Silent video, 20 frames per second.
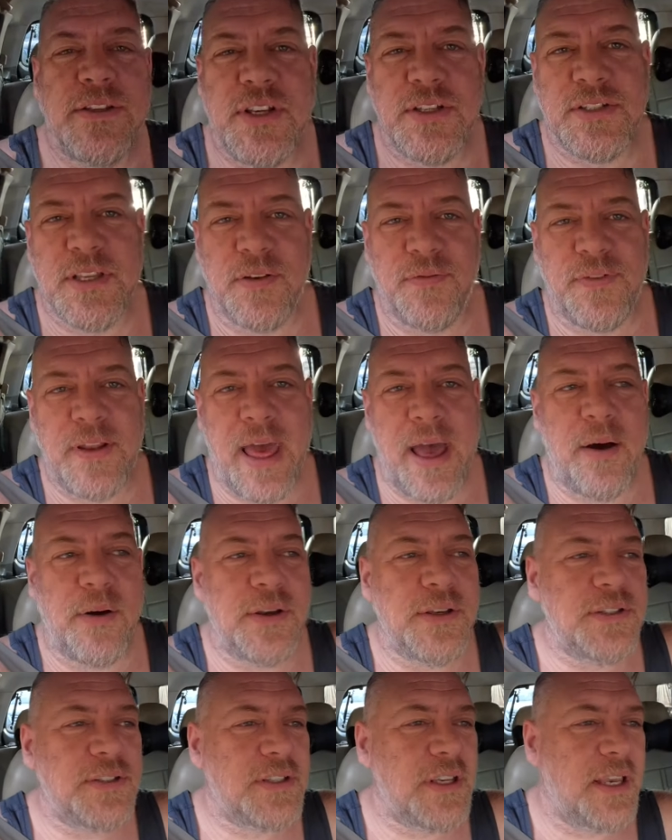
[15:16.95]
Jessica
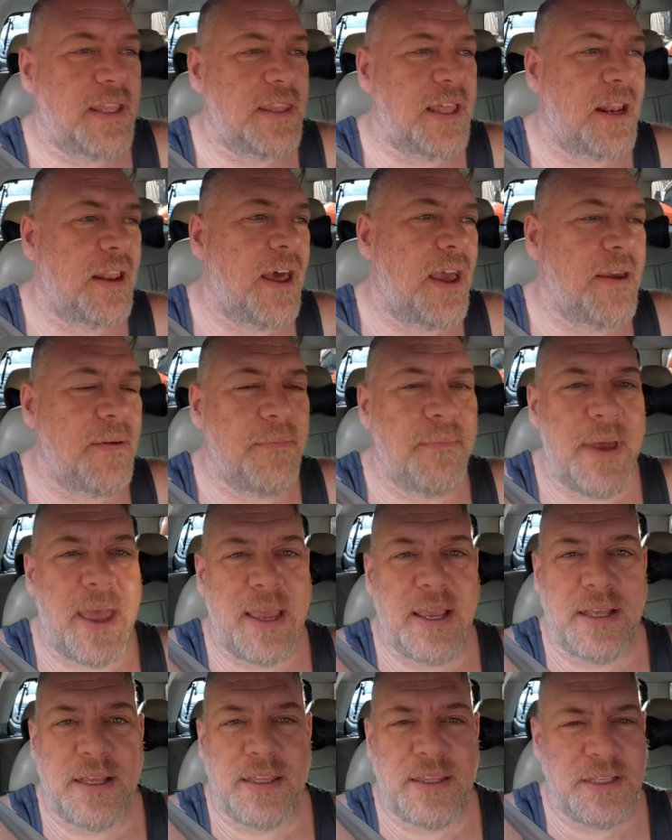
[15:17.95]
flowers, and they're like,
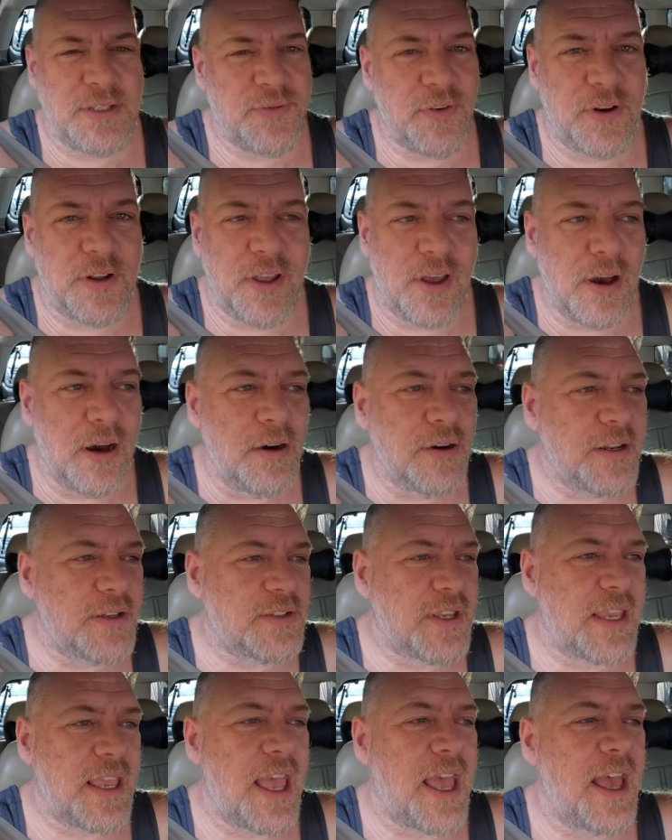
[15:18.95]
mate, are these for a girl? And I
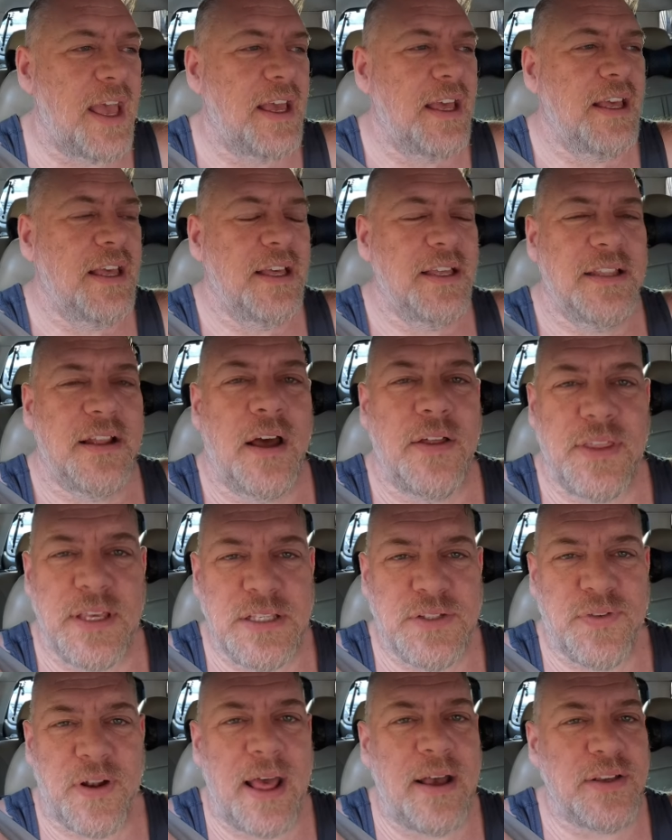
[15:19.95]
was like, yeah. Are
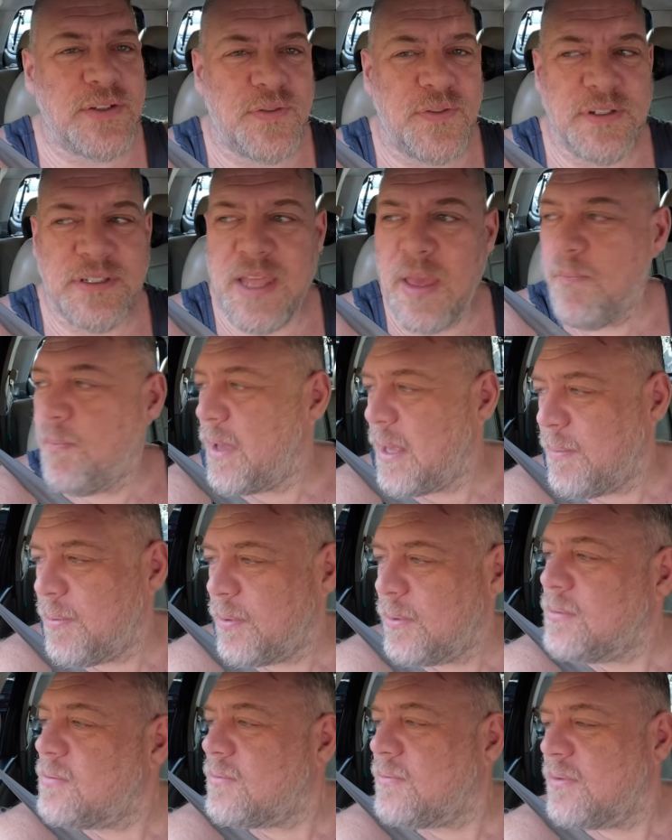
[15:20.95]
these flowers for dead
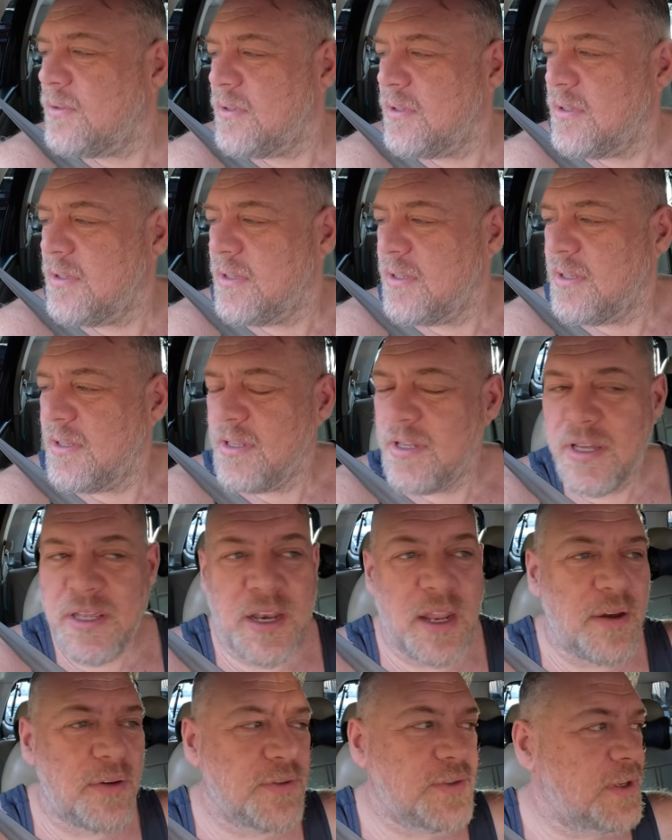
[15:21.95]
people?
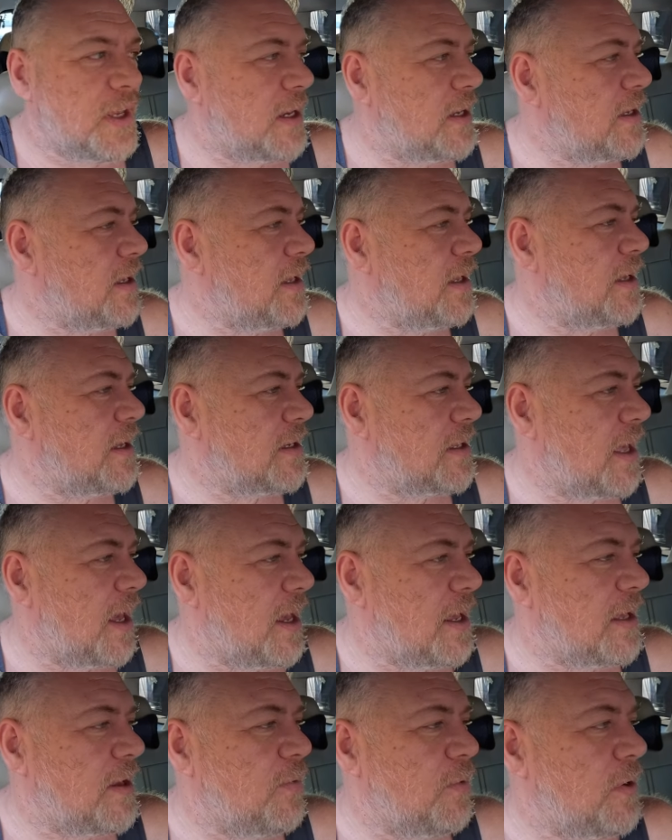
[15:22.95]
And I was like, yeah,
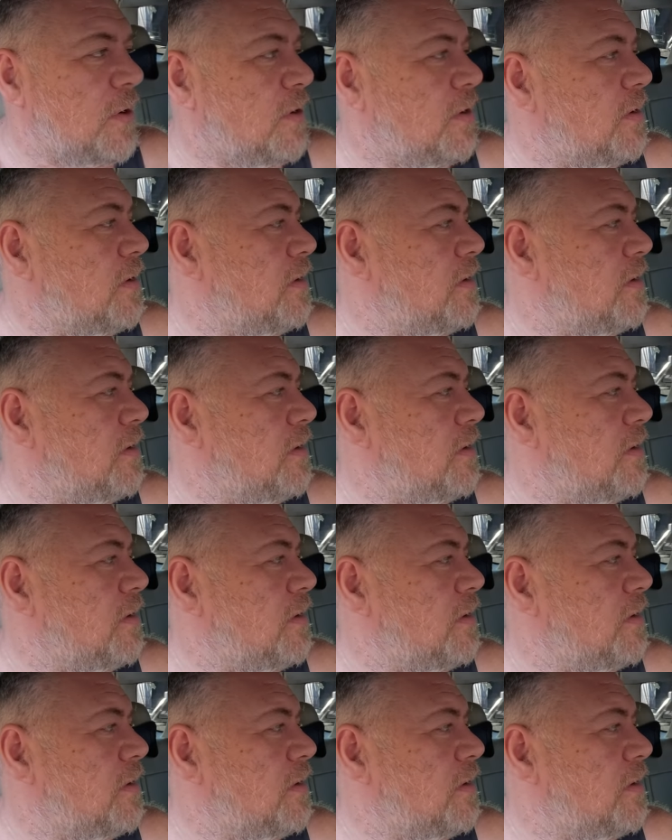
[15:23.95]
okay, well.